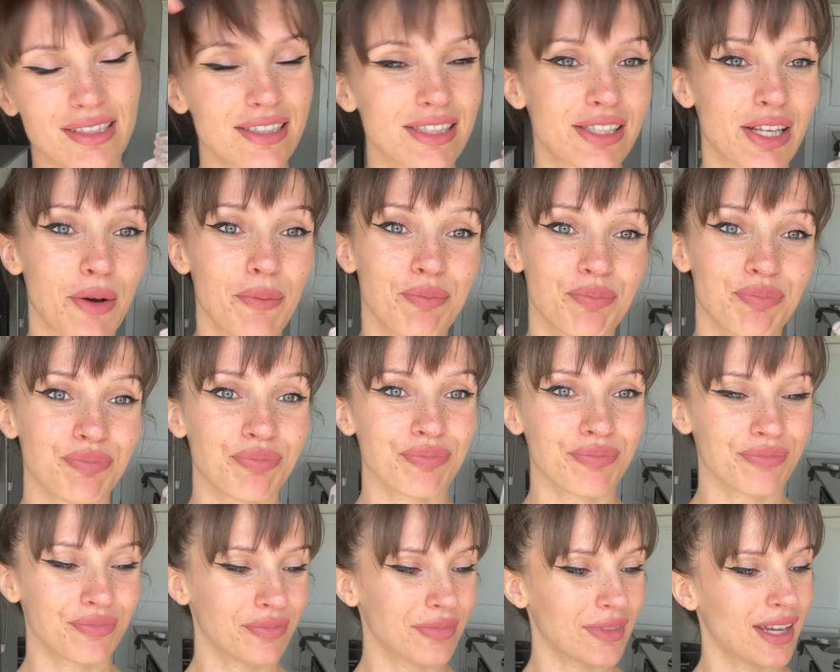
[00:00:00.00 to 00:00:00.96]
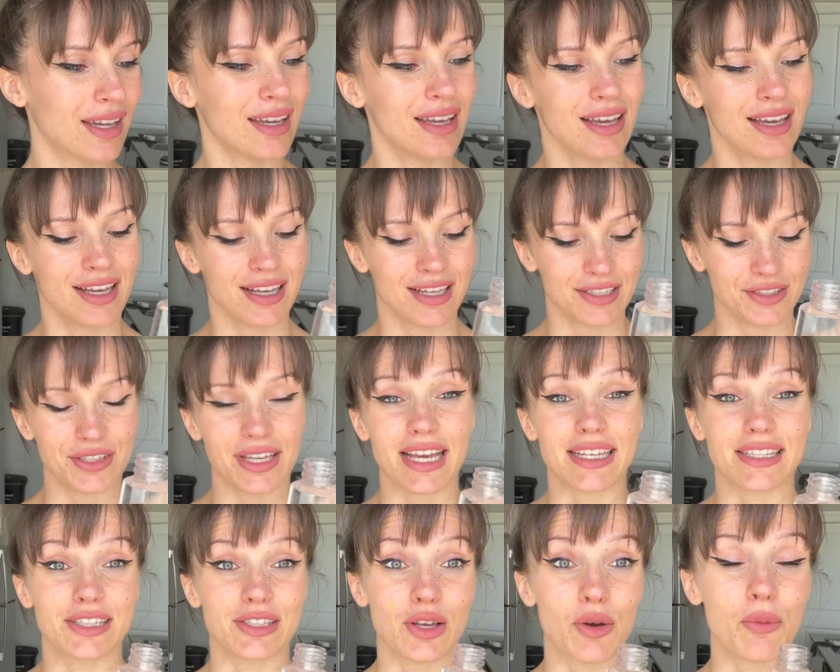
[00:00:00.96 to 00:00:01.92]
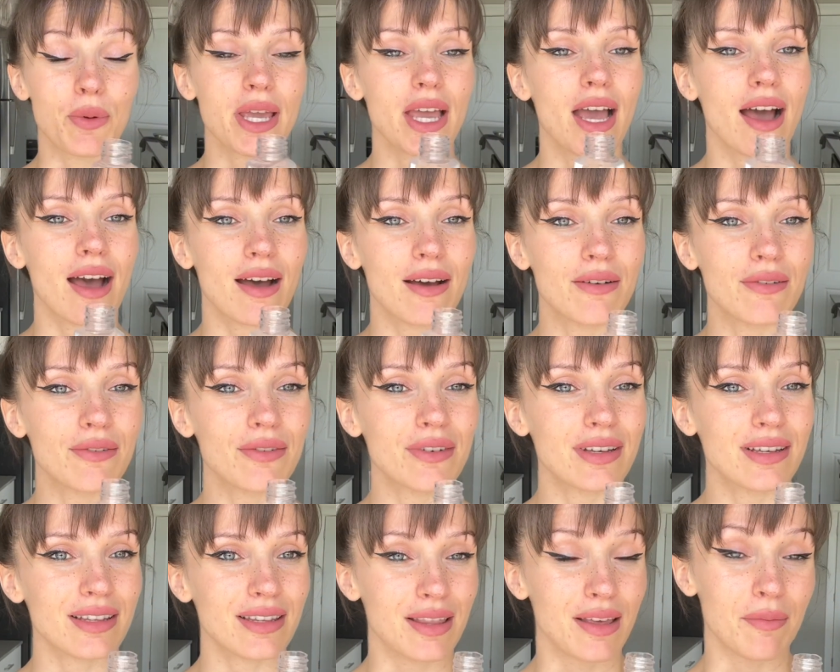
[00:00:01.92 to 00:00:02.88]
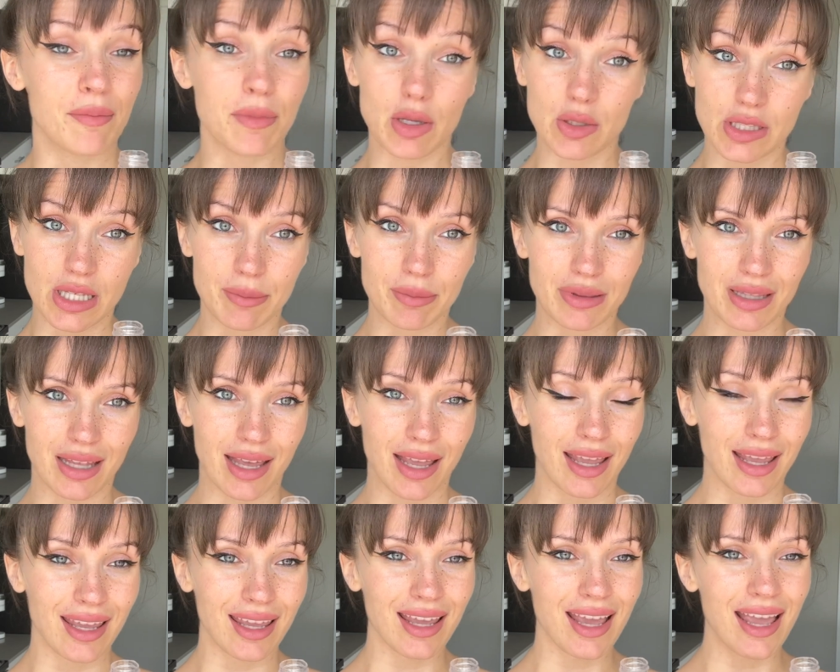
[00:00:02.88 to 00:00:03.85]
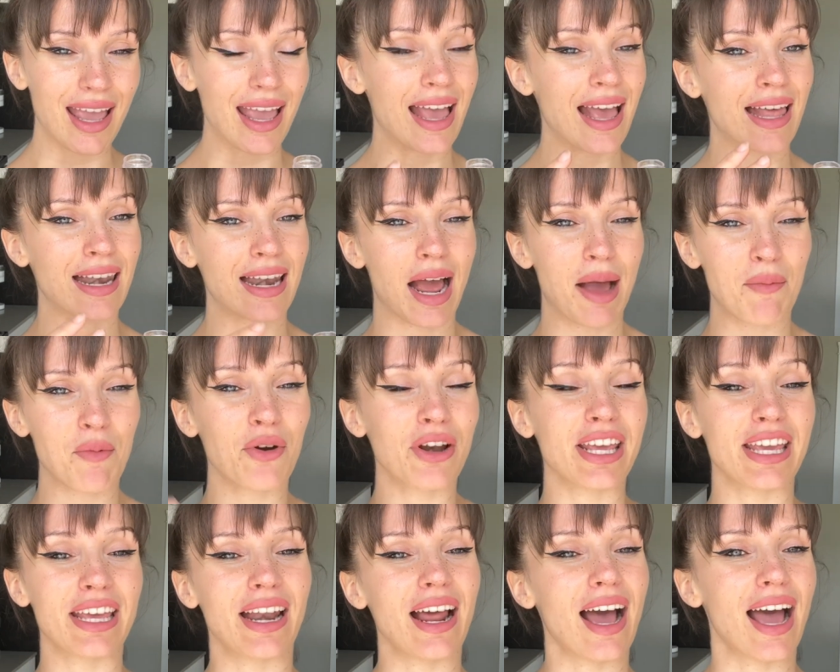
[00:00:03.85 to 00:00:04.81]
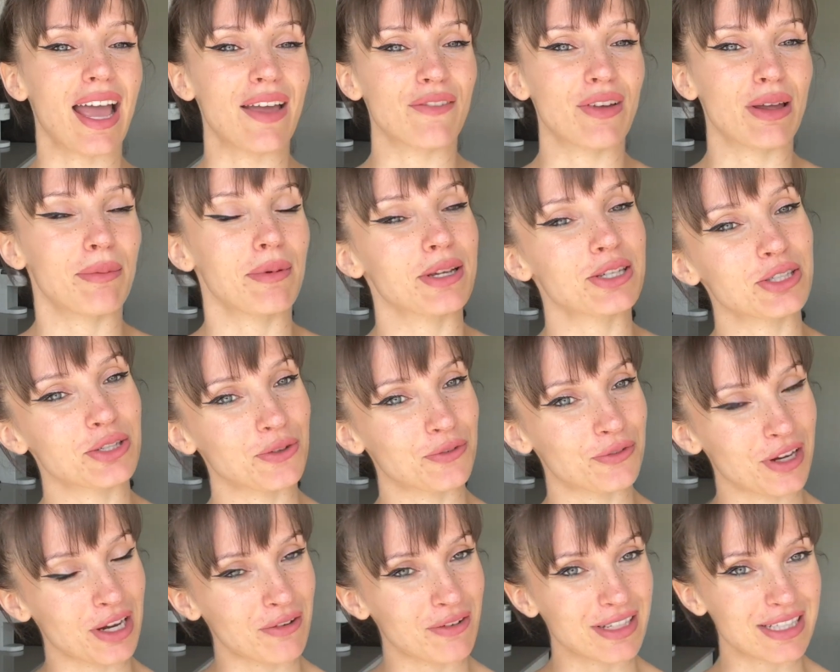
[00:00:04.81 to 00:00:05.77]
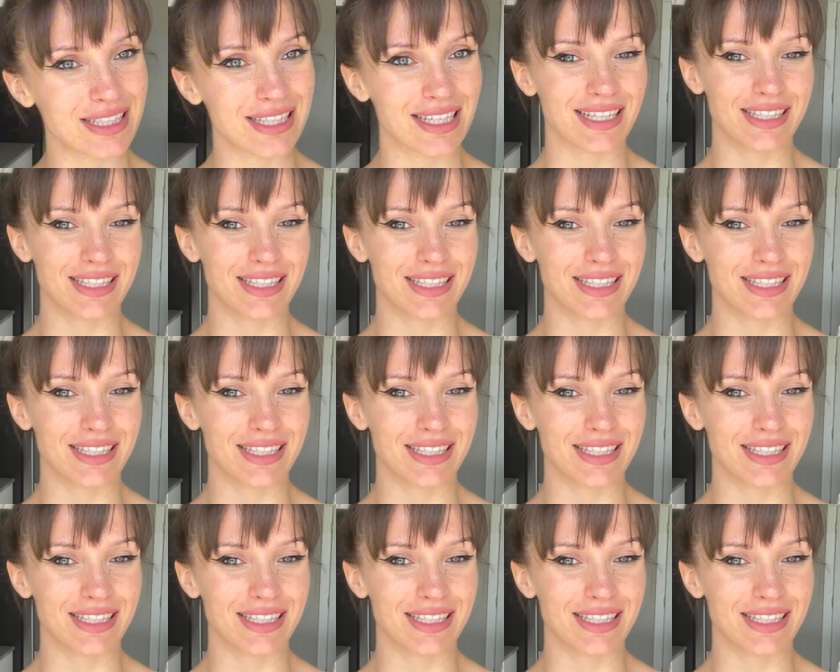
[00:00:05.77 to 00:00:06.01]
So So yes, so we have the music playing and I'm already in a high vibrational frequency,